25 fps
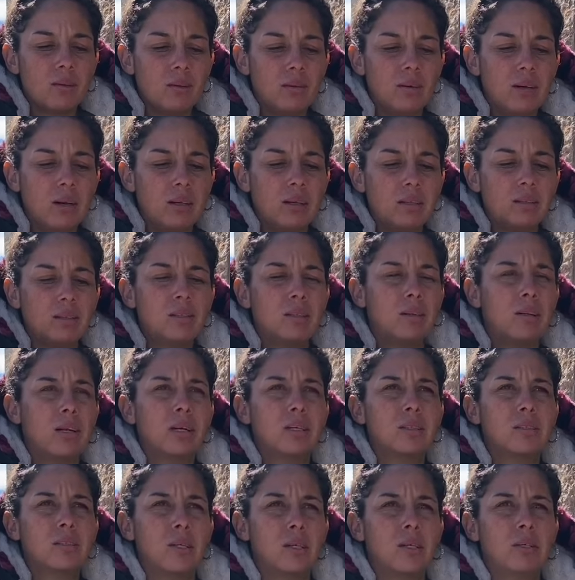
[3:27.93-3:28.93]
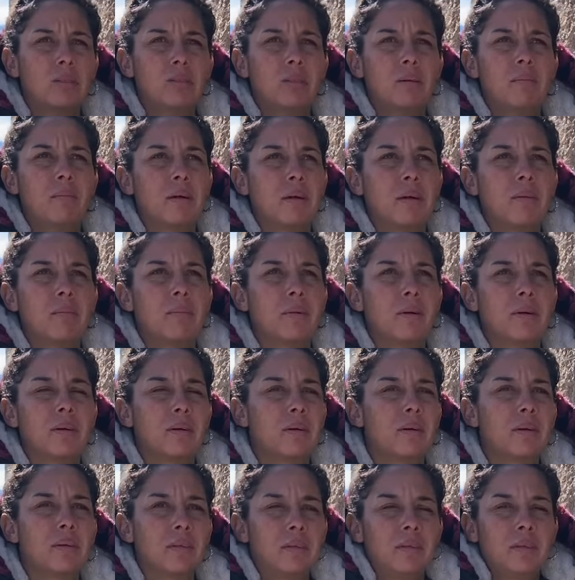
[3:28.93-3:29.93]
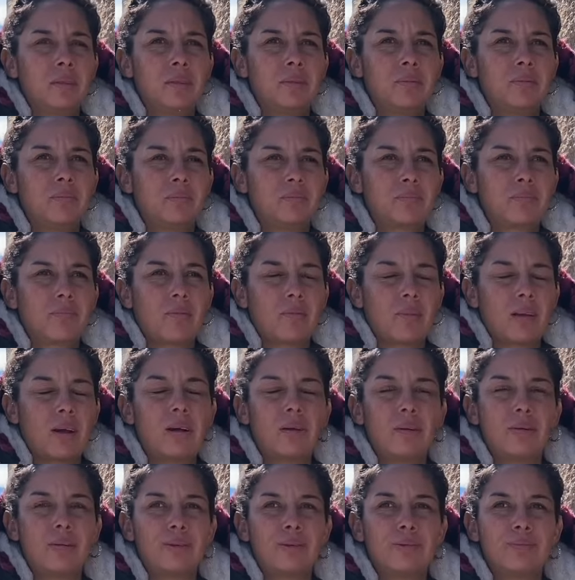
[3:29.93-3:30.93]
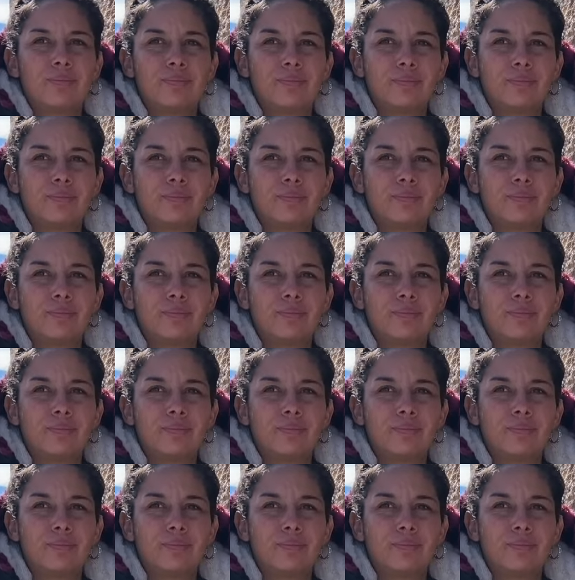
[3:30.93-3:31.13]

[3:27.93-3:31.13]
Yeah, it's still like a certain somebody, but I don't know.